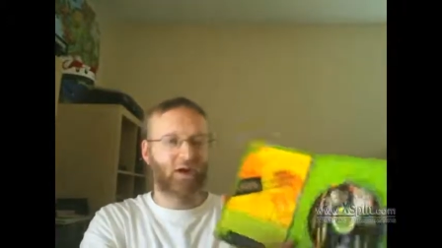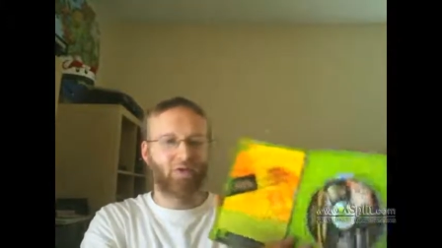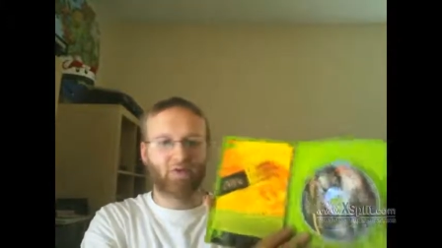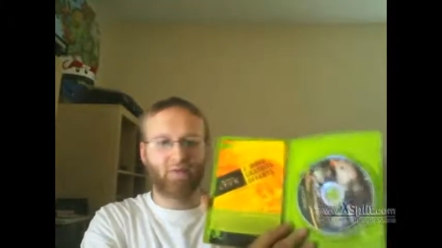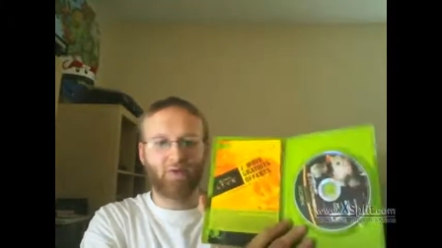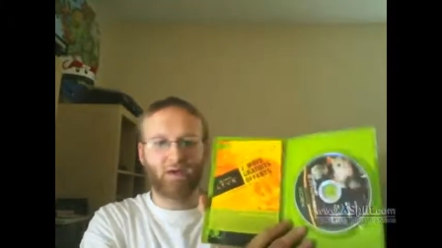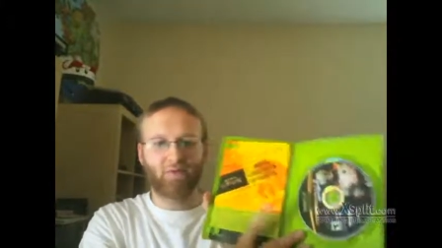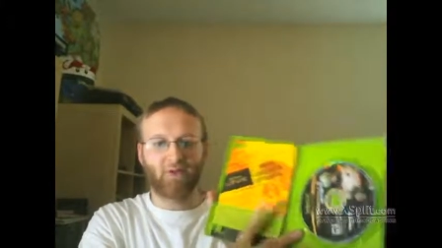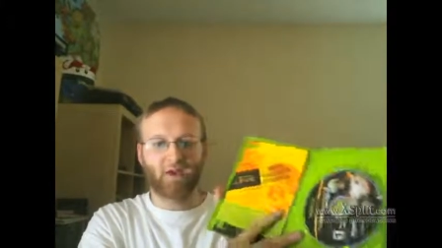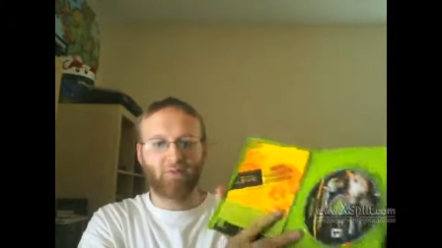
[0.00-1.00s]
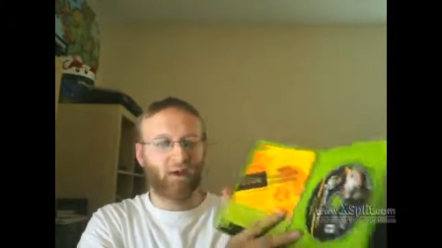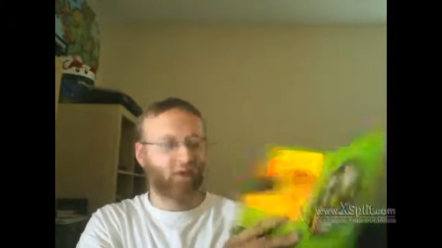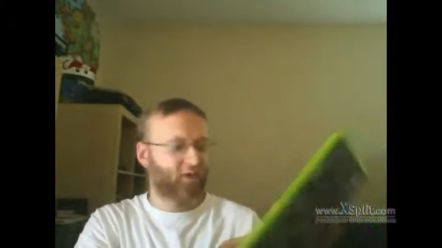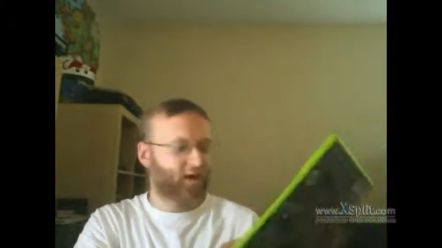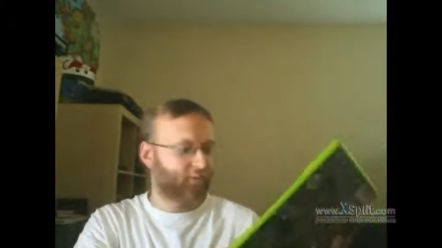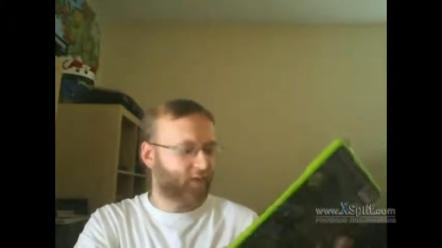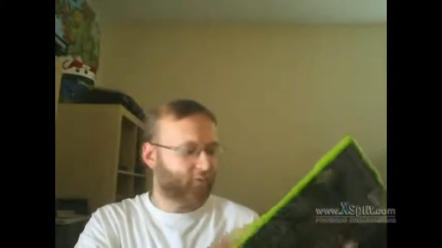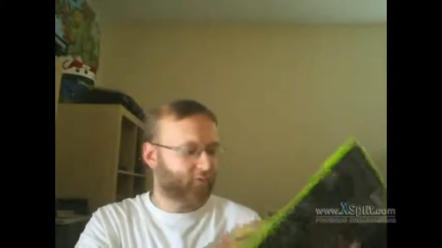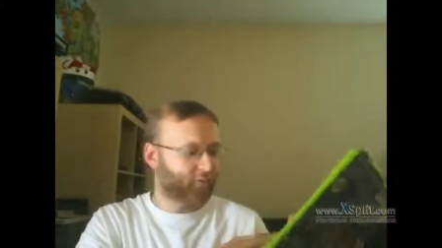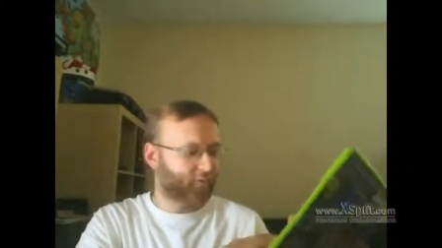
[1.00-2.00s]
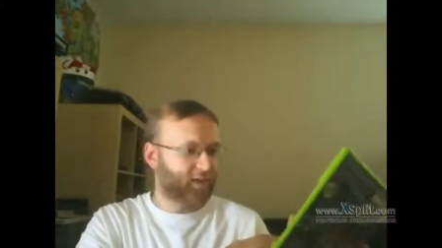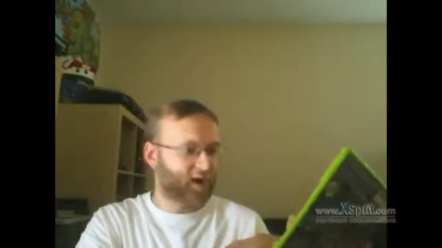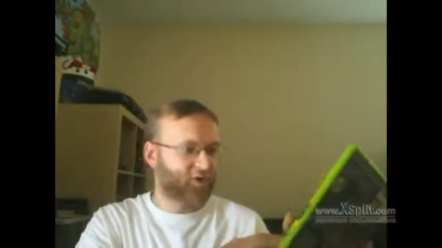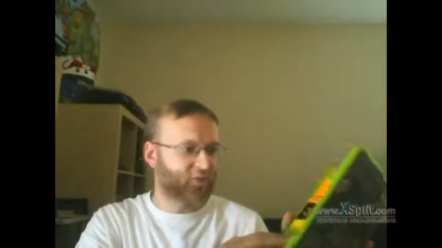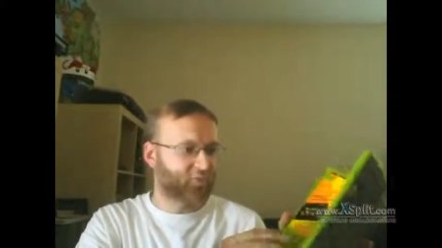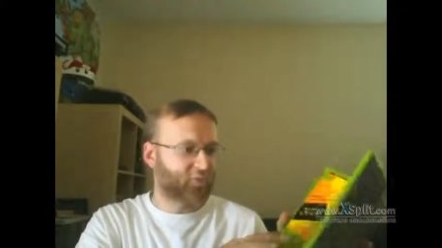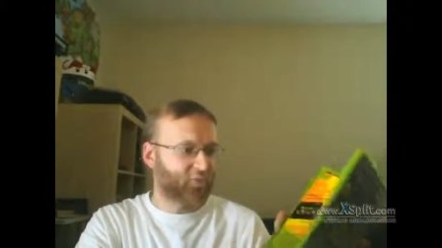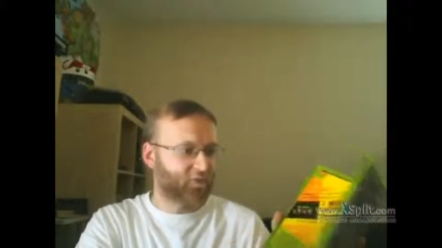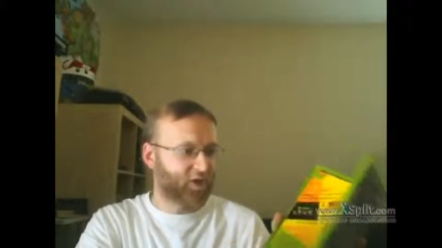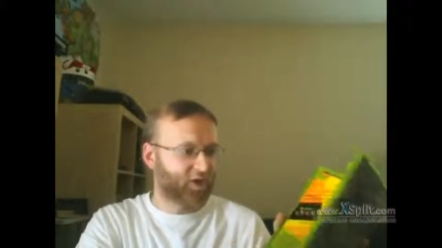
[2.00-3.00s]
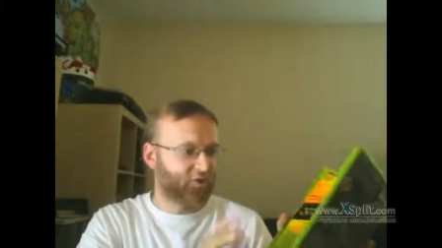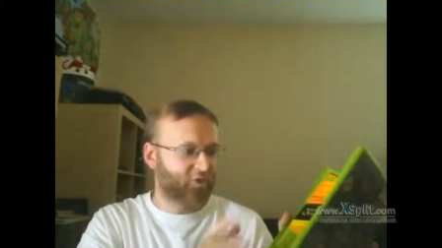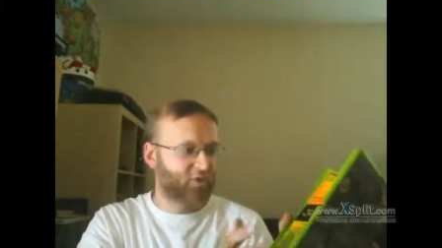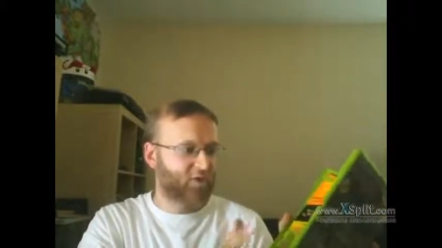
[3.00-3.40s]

it's complete with the Xbox Live offer, the manual, the disc.